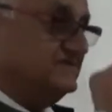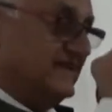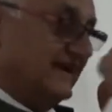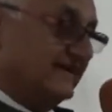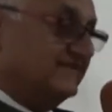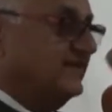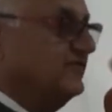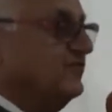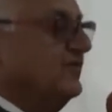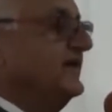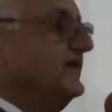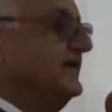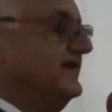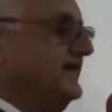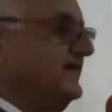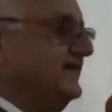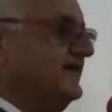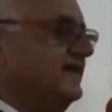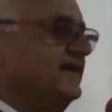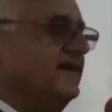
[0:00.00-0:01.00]
This is what he
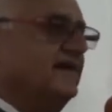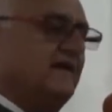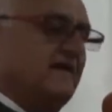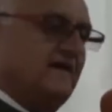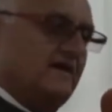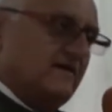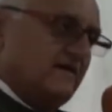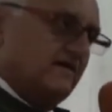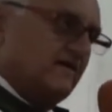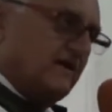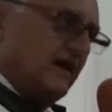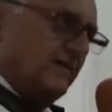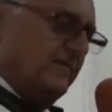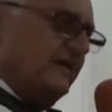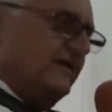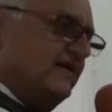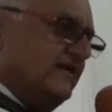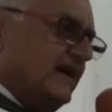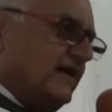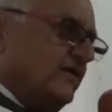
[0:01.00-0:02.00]
did.
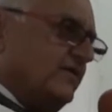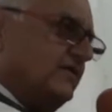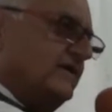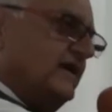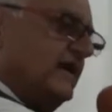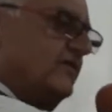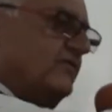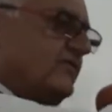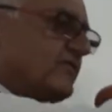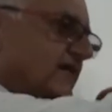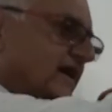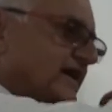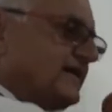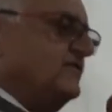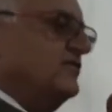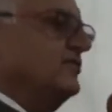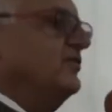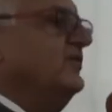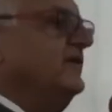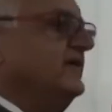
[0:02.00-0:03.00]
Coming now down
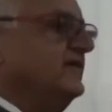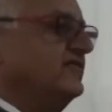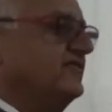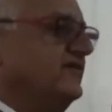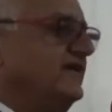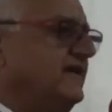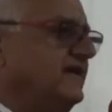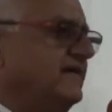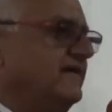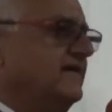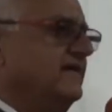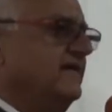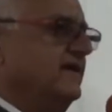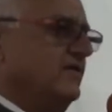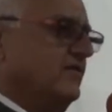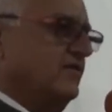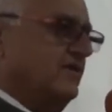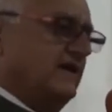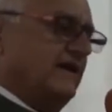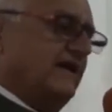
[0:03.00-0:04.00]
right through history,
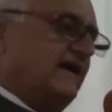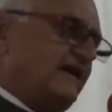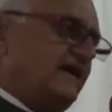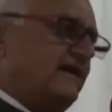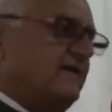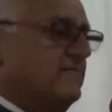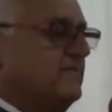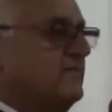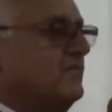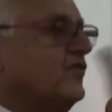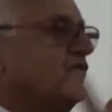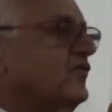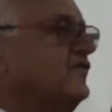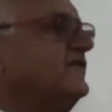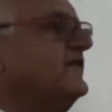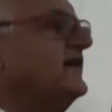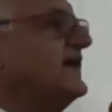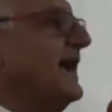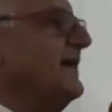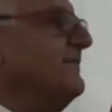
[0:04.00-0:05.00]
he
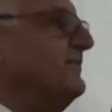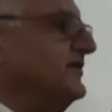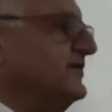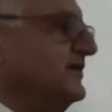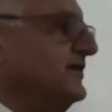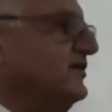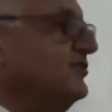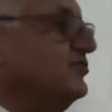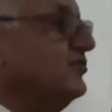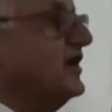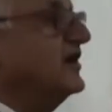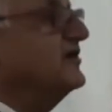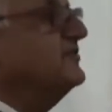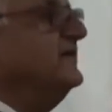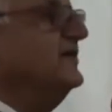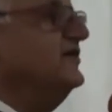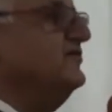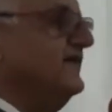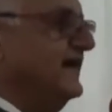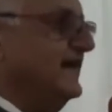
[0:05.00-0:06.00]
moved the capital to
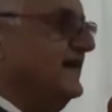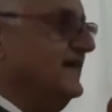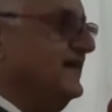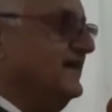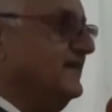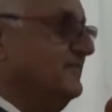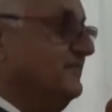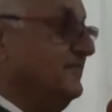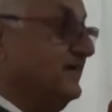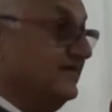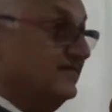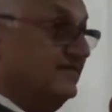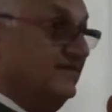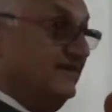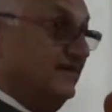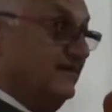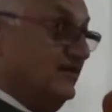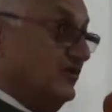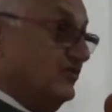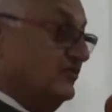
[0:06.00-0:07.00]
Kathmandu Valley because
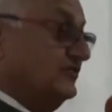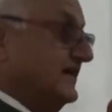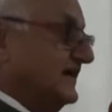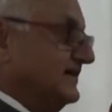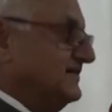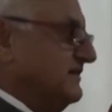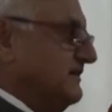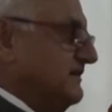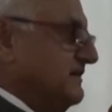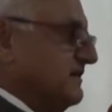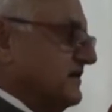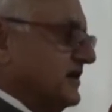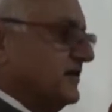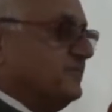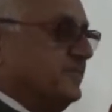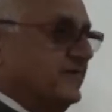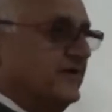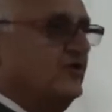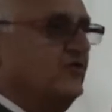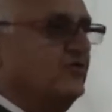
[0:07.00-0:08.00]
he knew that
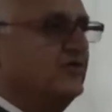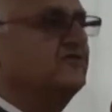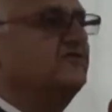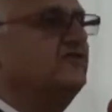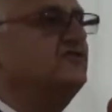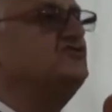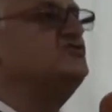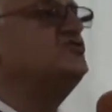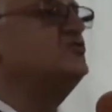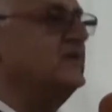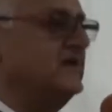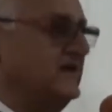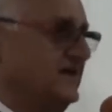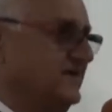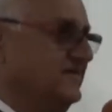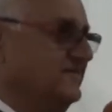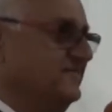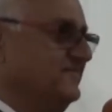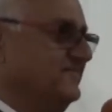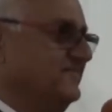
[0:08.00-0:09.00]
Kathmandu was the jewel